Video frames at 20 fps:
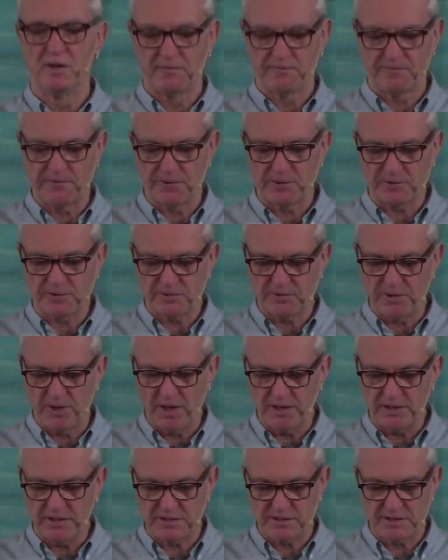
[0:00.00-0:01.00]
for
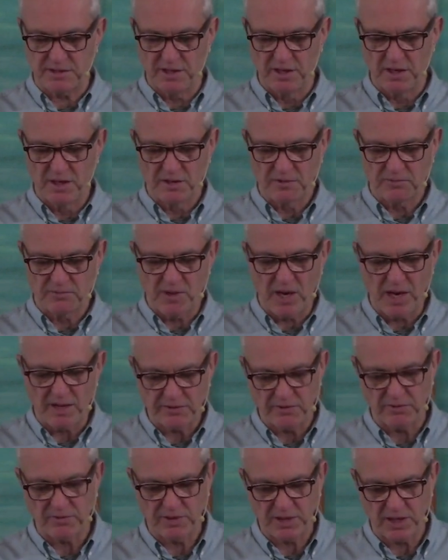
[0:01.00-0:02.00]
Christ
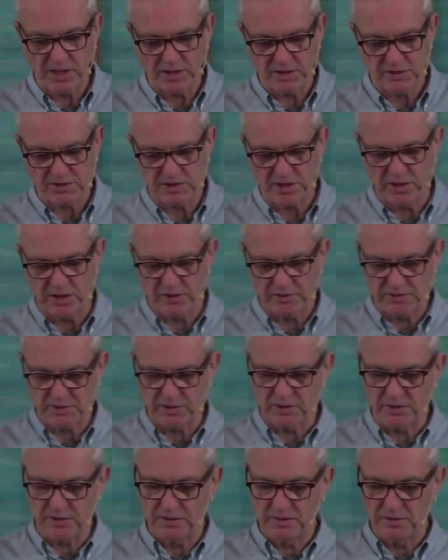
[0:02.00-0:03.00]
rather than a
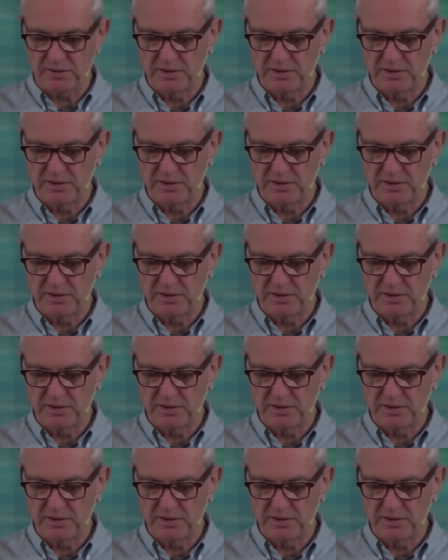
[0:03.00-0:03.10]
shelter.